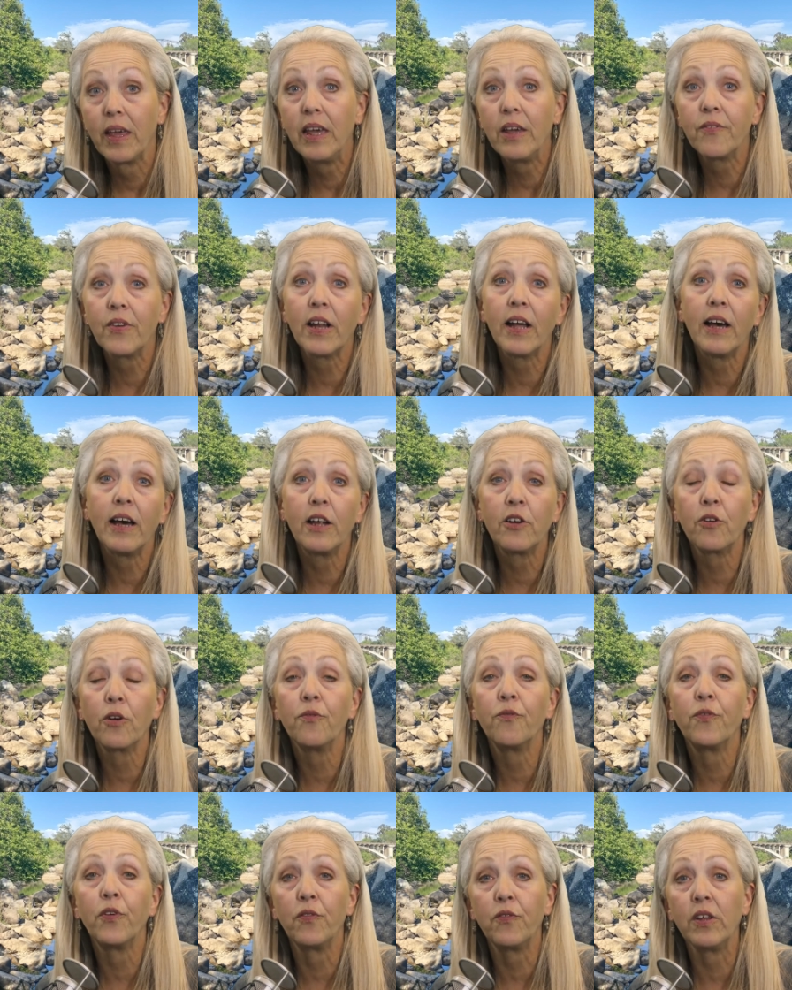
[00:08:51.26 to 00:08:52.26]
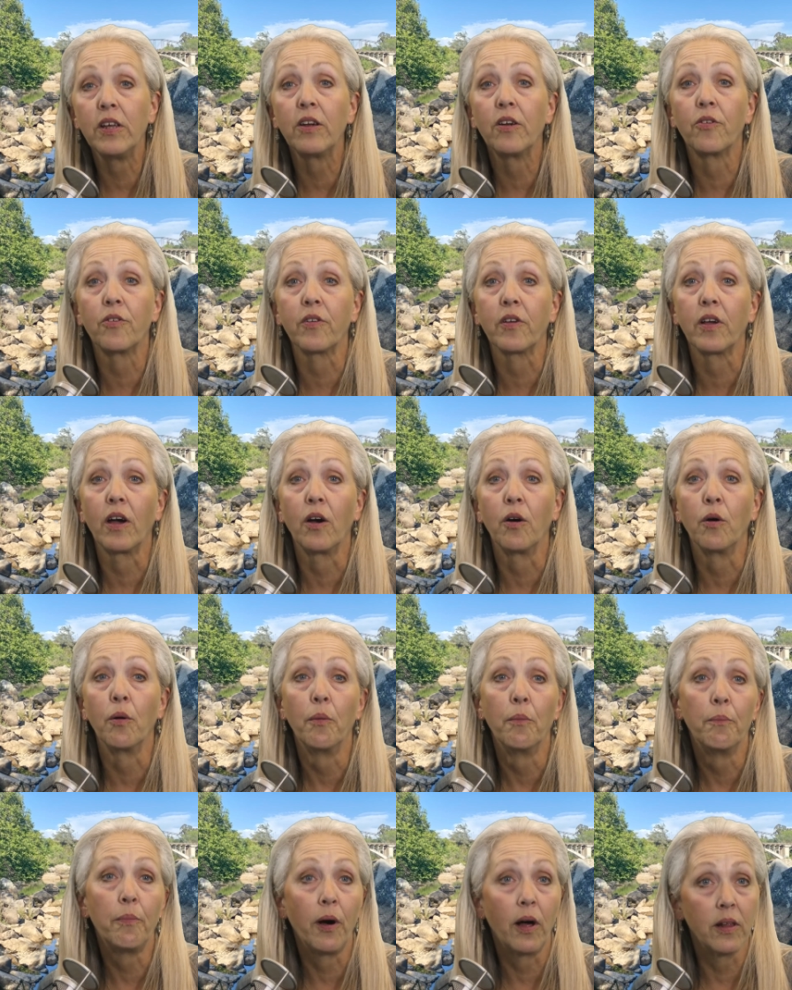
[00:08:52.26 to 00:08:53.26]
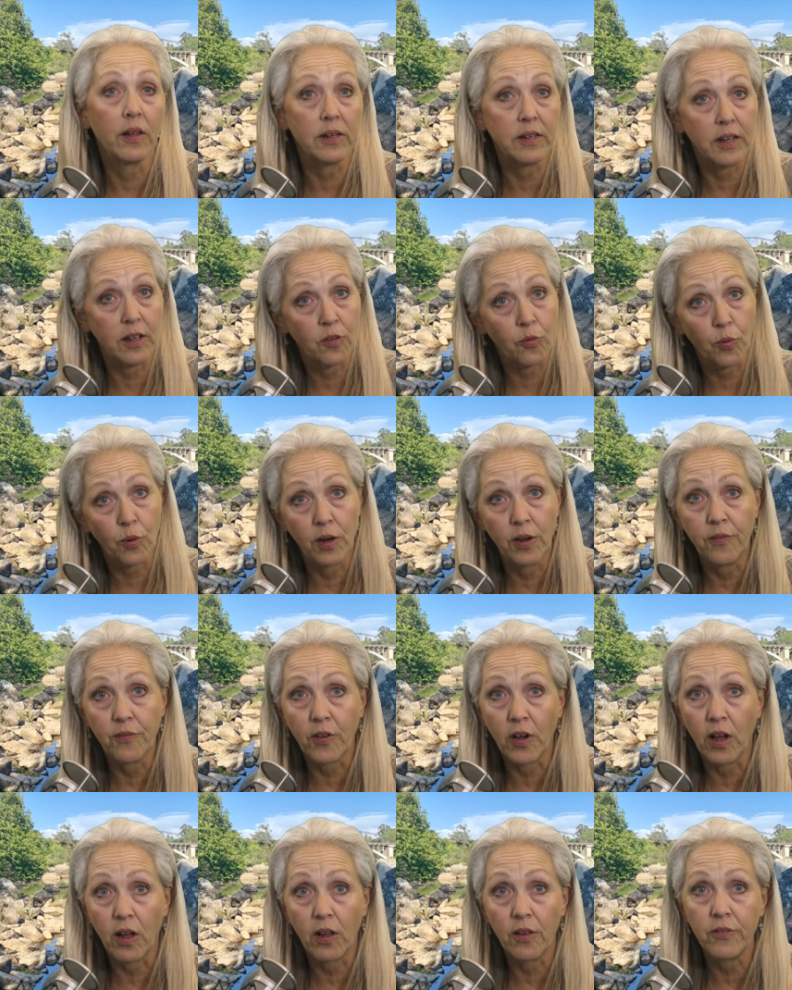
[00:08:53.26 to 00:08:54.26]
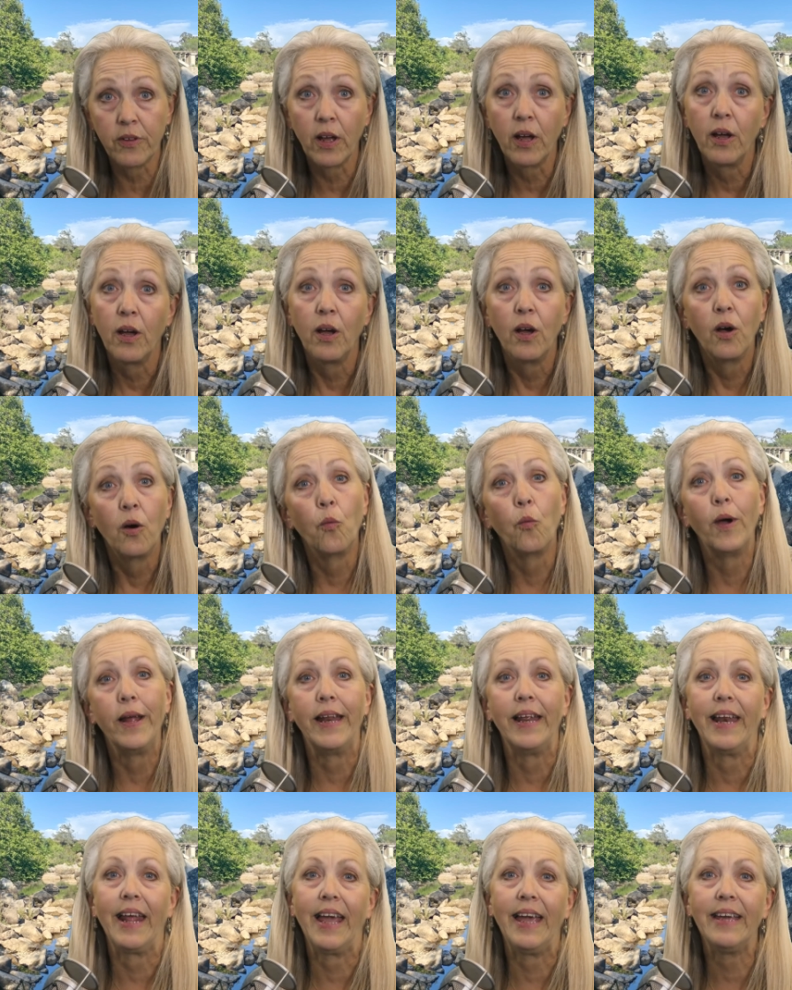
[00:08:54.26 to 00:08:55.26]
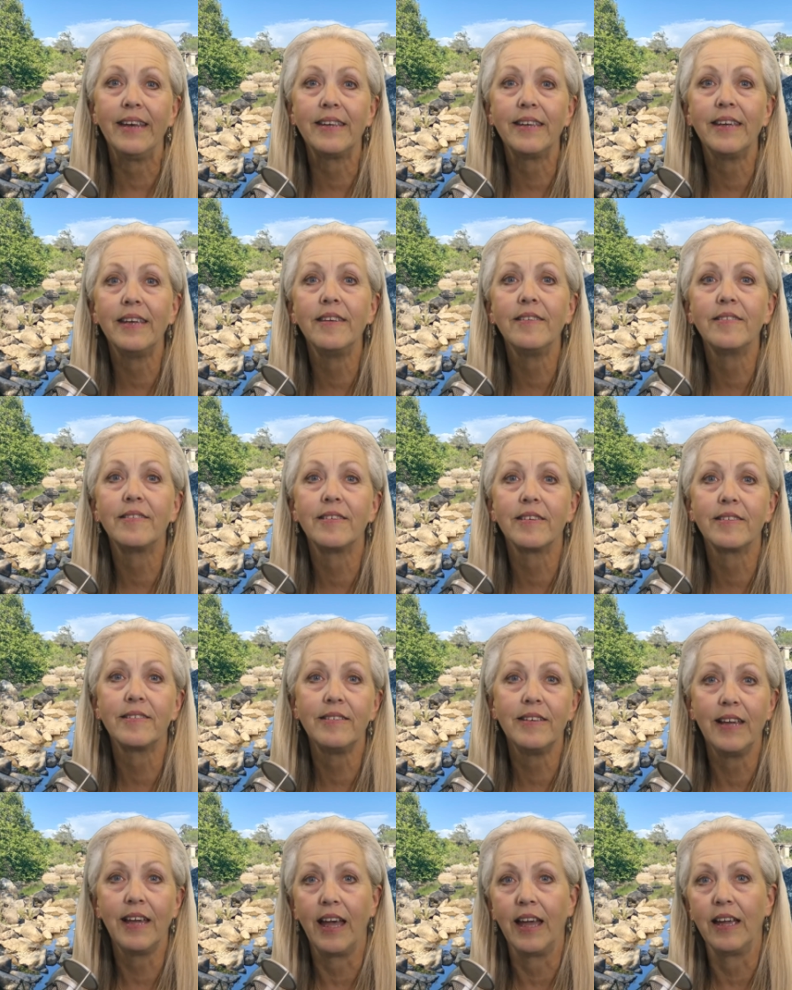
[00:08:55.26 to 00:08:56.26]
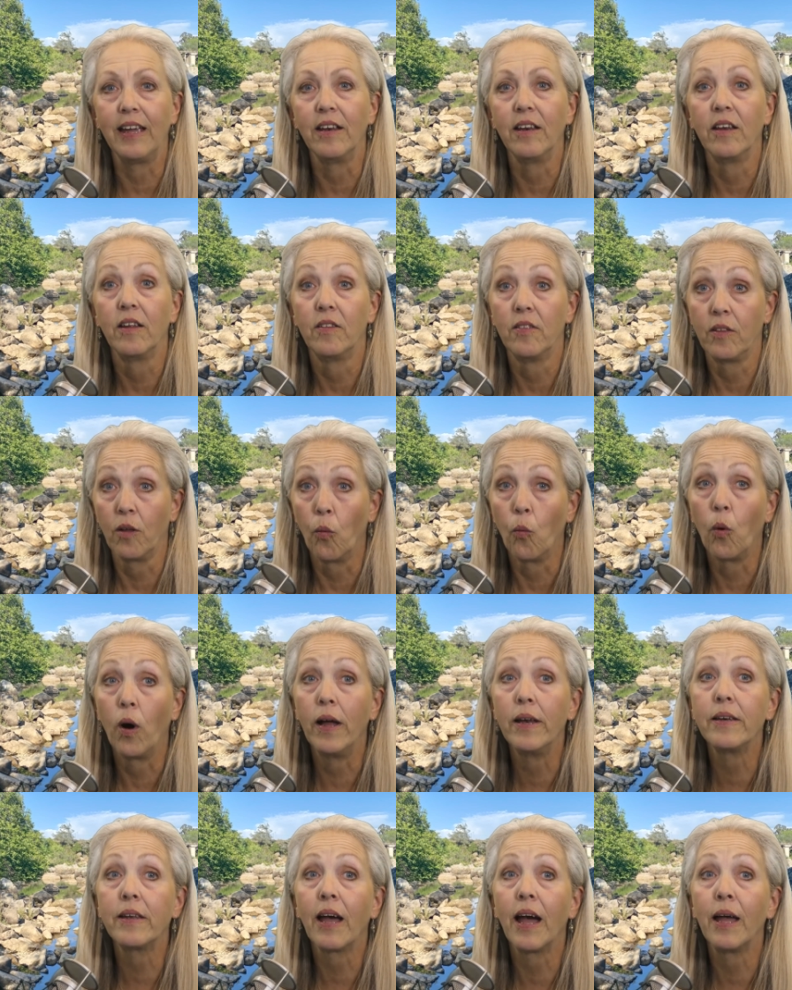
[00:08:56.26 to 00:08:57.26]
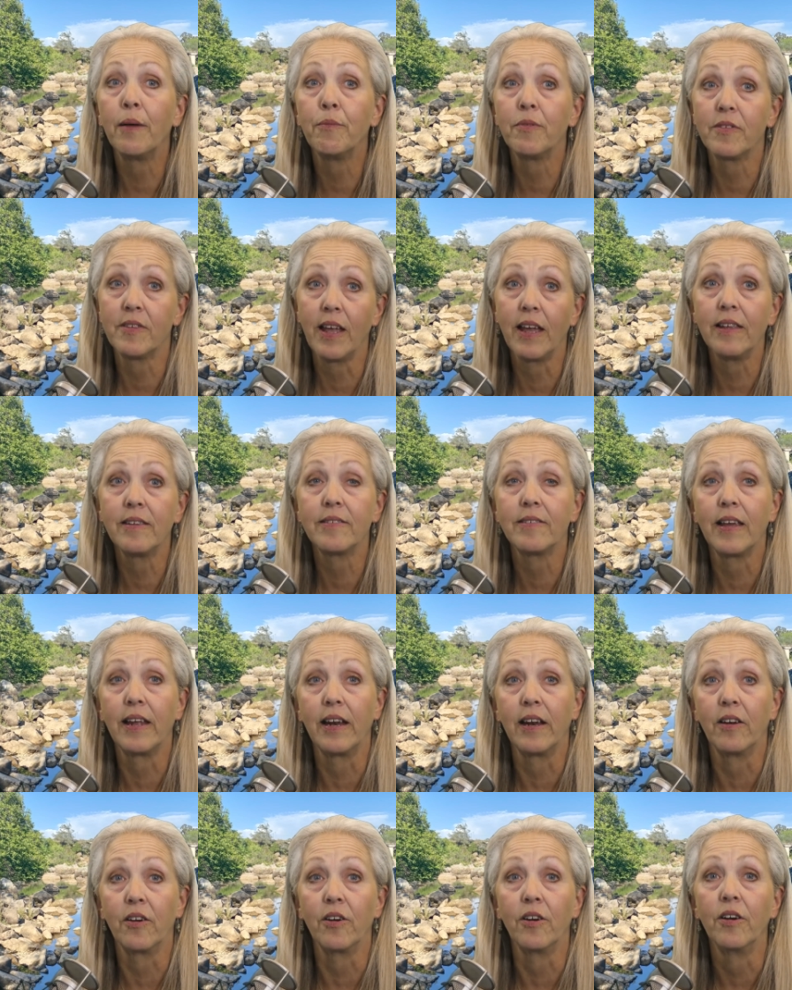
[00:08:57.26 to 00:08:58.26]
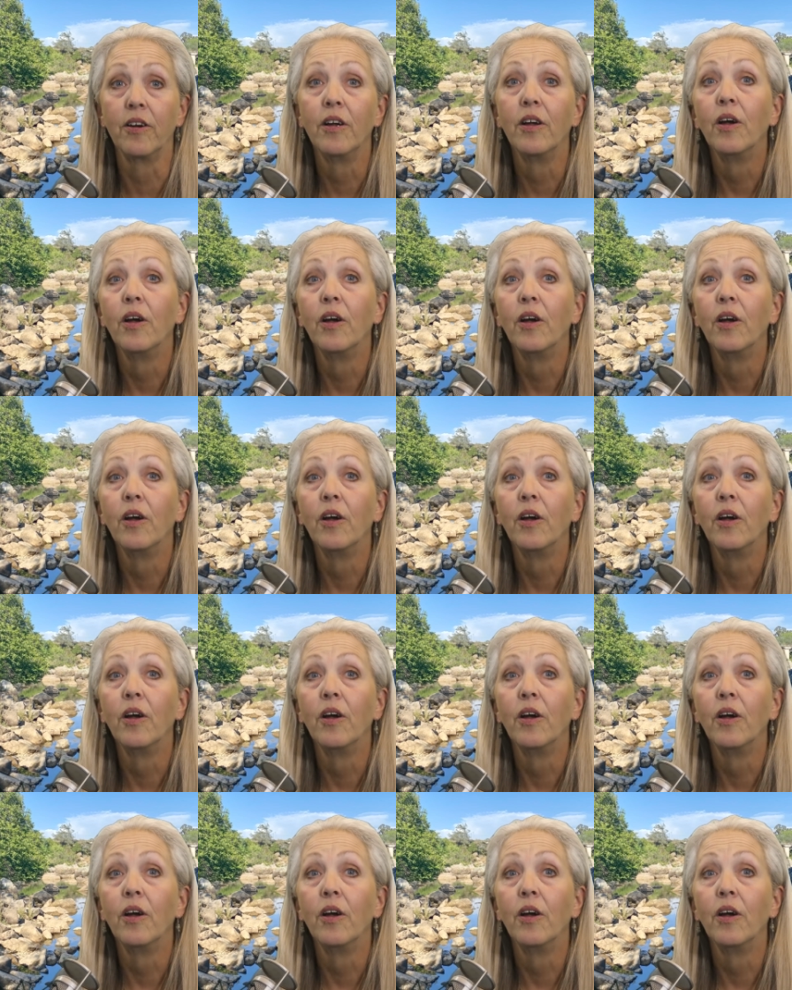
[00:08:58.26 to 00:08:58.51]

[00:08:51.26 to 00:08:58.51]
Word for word: even one hundred fifty years ago, politics were involved when in eighteen sixty-eight, the one-time state senator